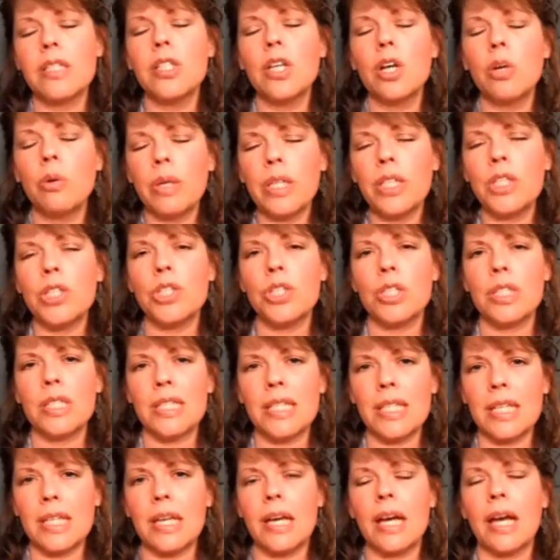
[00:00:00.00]
So it's
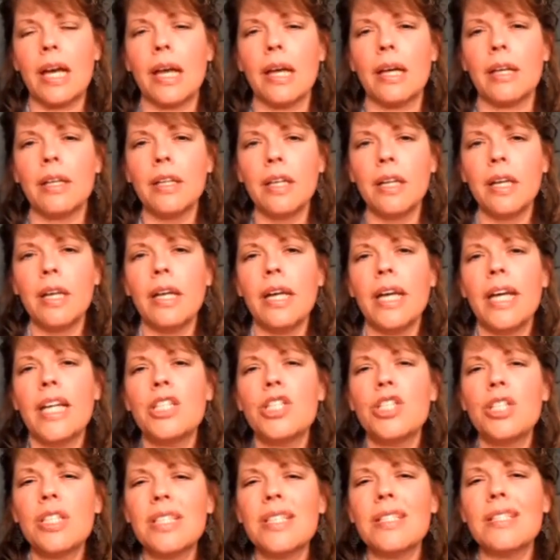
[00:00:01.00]
just a
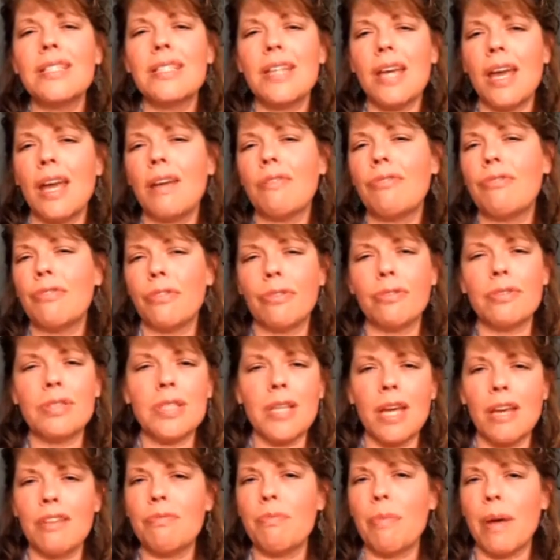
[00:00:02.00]

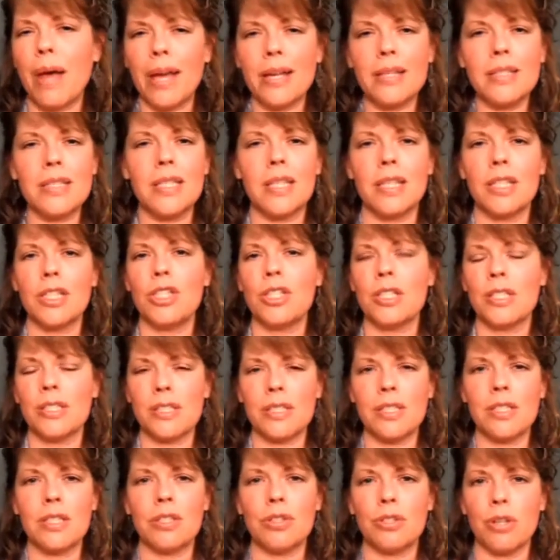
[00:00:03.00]
safe bet to
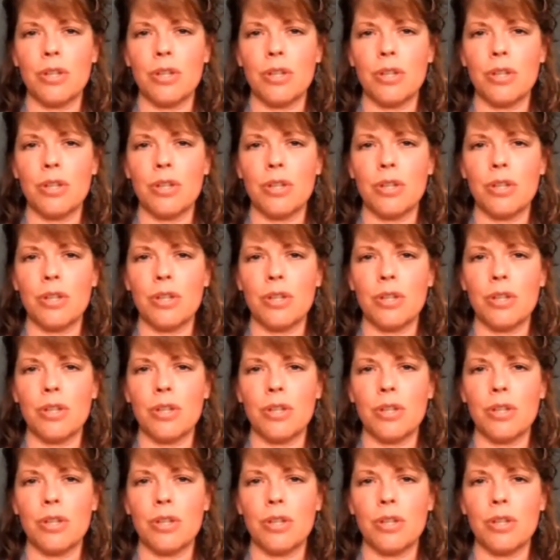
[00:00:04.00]
just